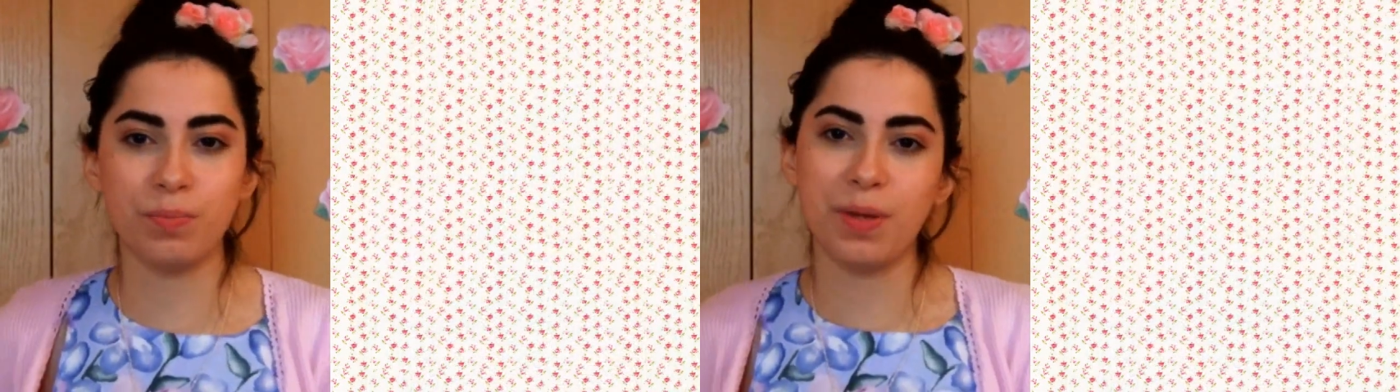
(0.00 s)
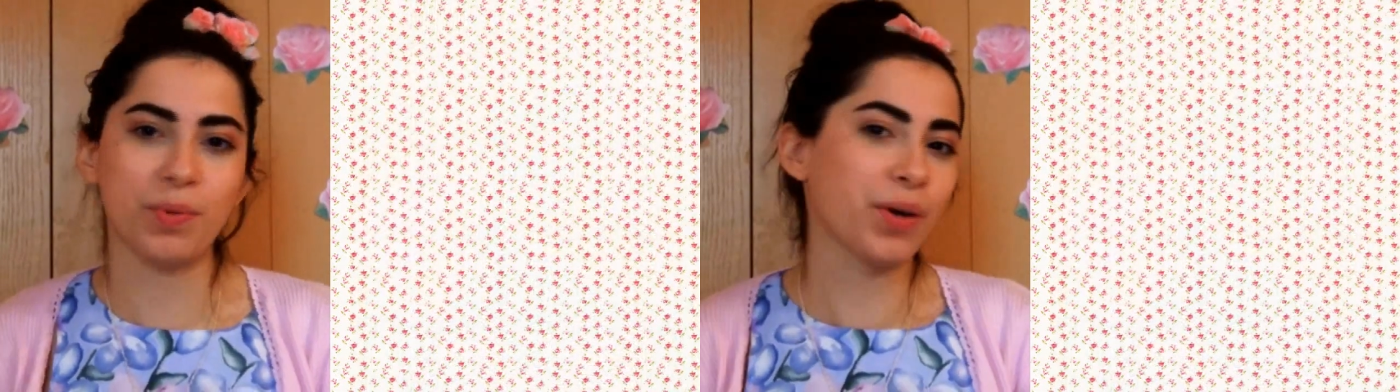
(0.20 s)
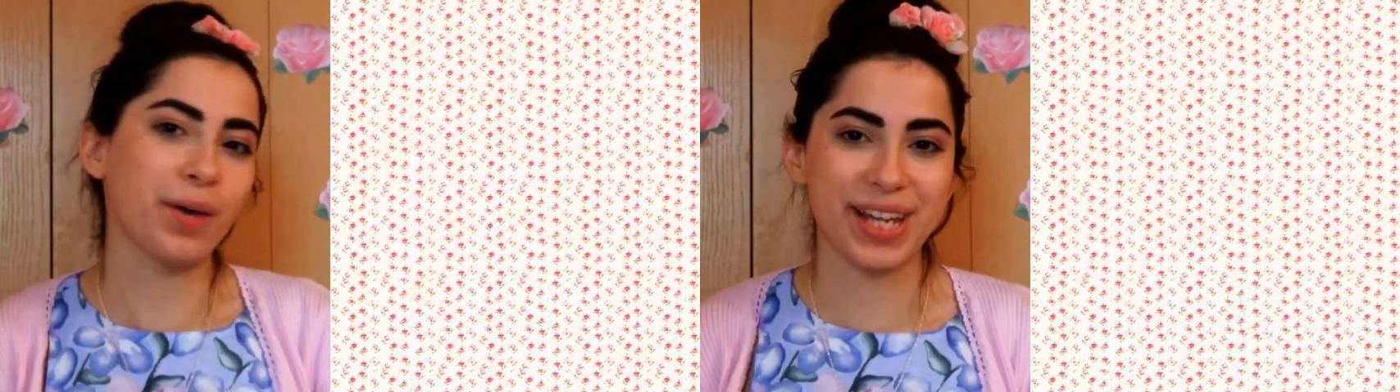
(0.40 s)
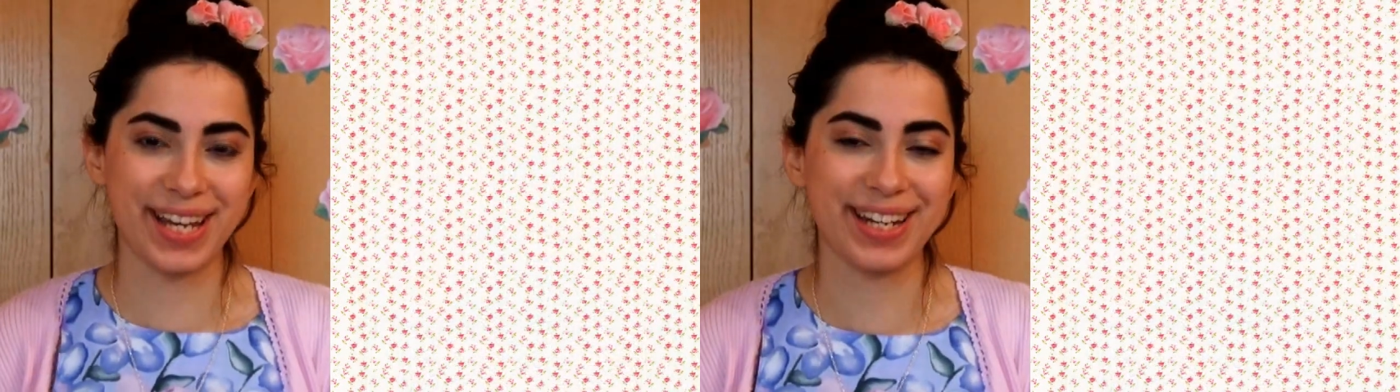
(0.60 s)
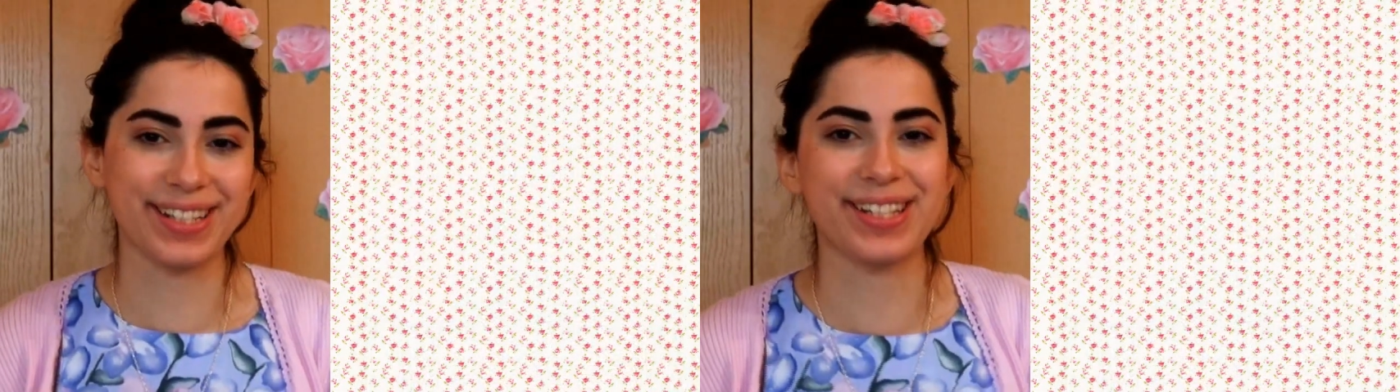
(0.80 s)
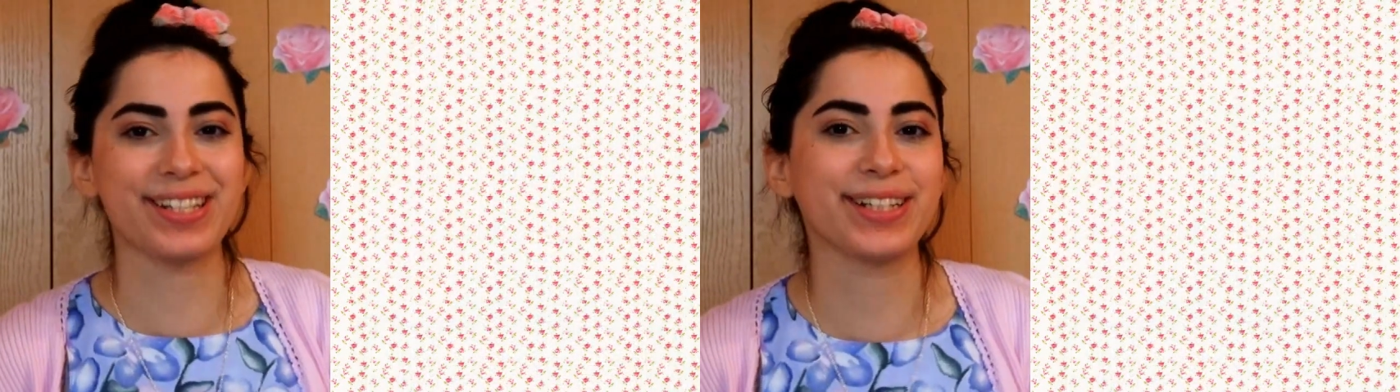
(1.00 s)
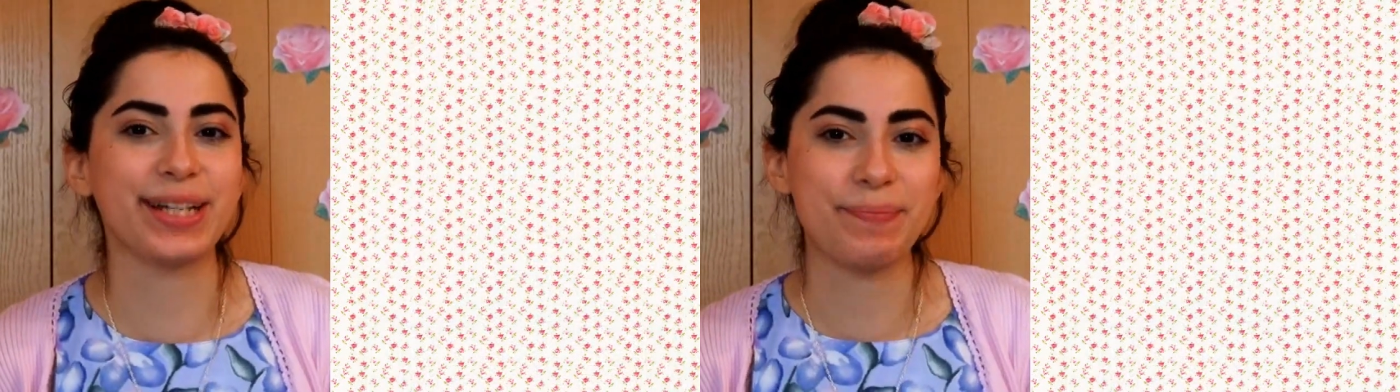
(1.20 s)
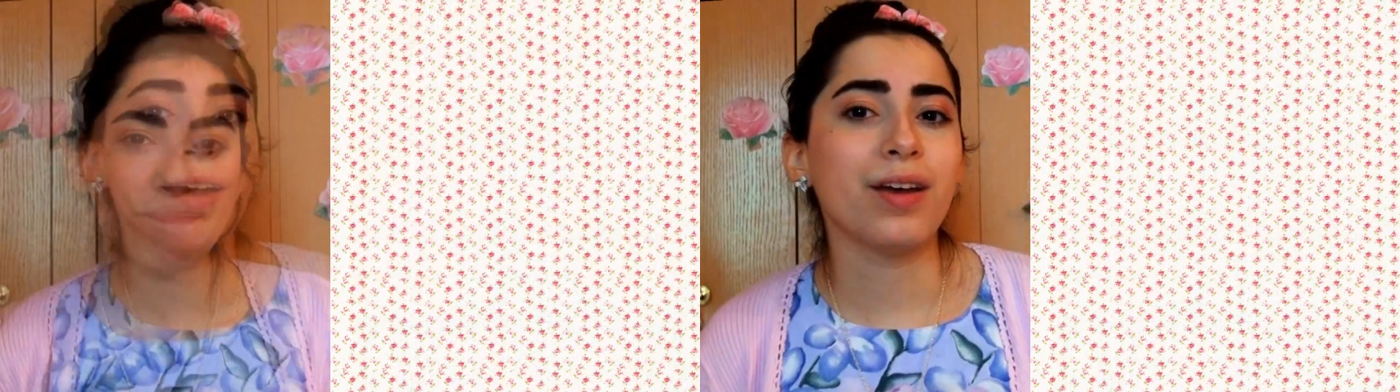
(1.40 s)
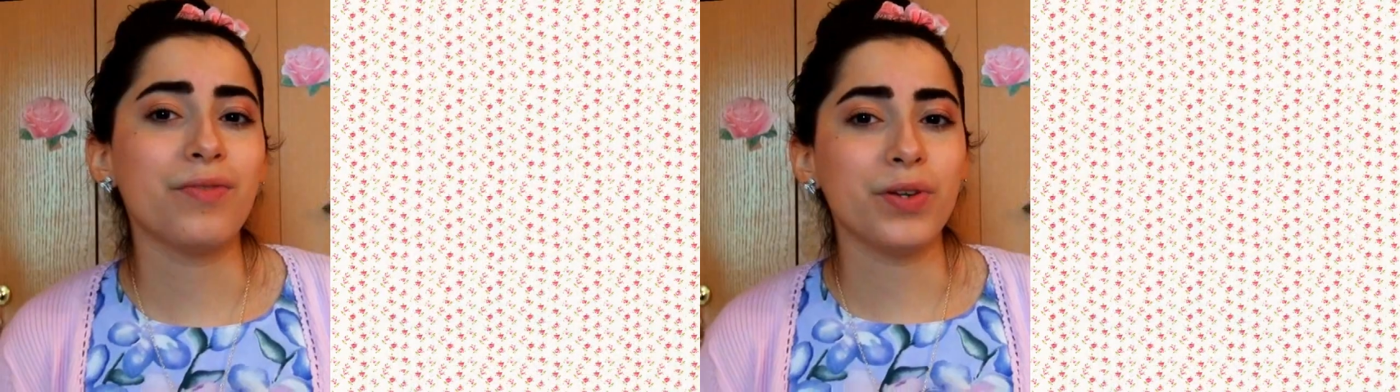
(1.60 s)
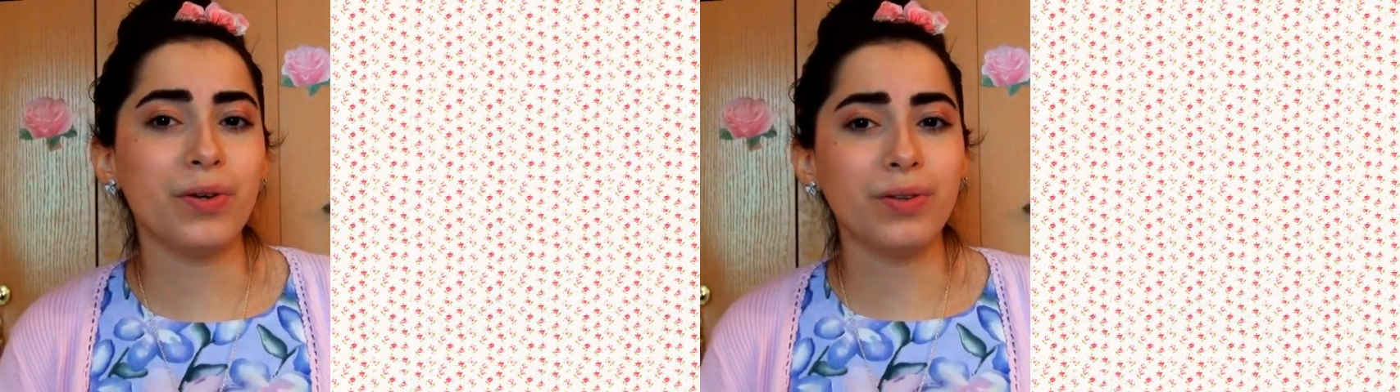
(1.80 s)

people can take it as easily. If you